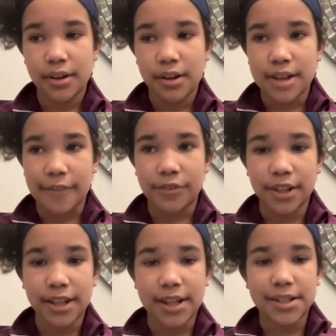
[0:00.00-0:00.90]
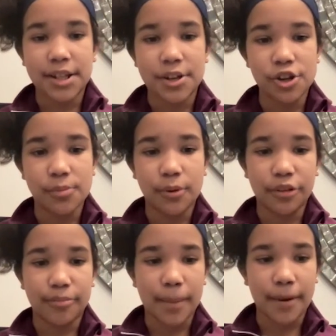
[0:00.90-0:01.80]
definitely continue both
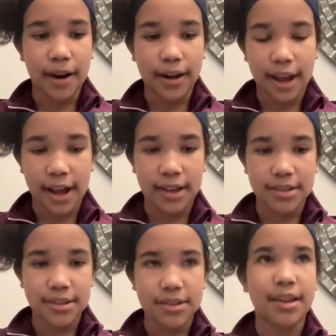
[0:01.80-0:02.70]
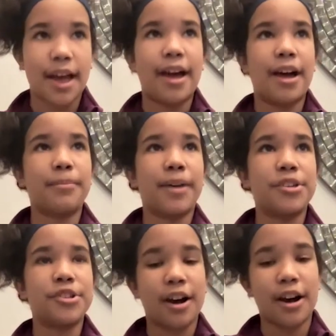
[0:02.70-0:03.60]
of my podcasts and my
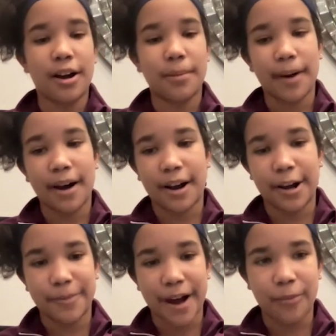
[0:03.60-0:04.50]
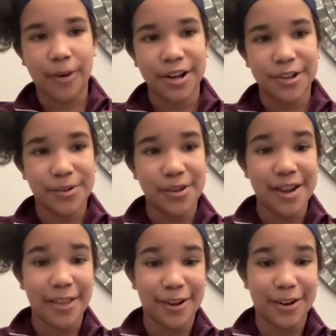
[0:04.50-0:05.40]
job. I want to do
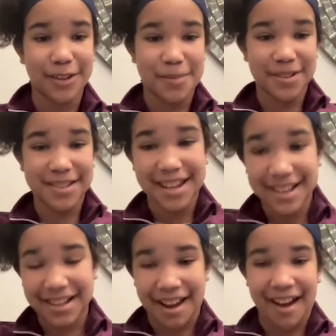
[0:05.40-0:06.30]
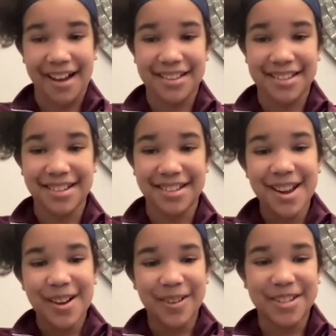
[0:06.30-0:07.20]
another Clippers Kids cast,
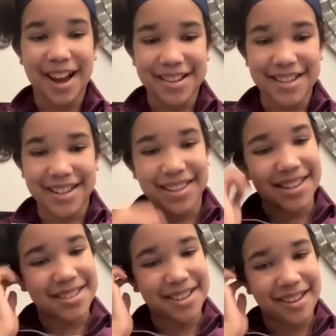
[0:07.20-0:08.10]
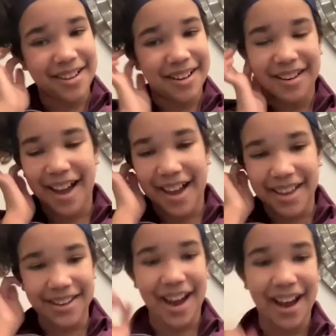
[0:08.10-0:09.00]
which I did this year,
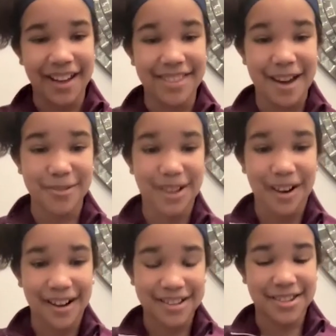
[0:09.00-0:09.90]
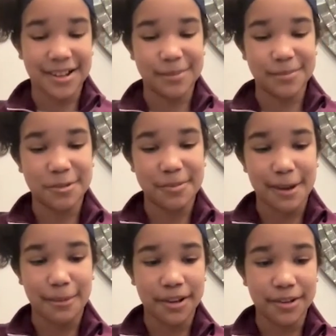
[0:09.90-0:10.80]
and that was awesome to be
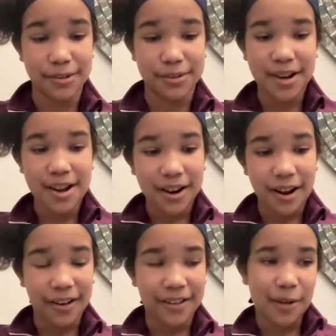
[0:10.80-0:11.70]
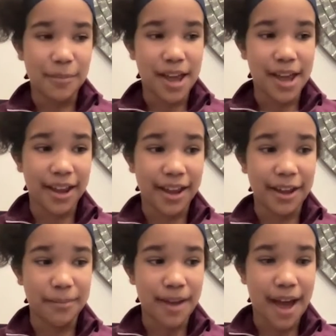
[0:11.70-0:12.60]
able to call an NBA
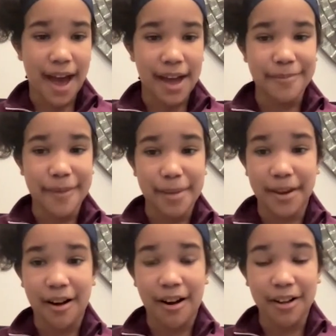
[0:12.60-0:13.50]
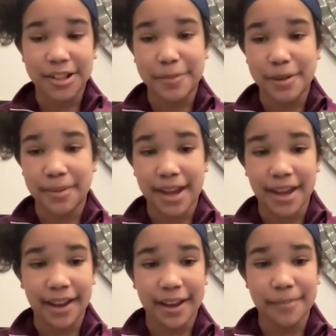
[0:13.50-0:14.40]
game and maybe call a
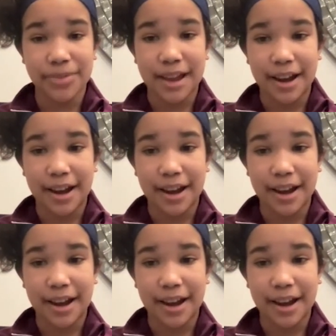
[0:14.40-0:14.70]
WNBA game.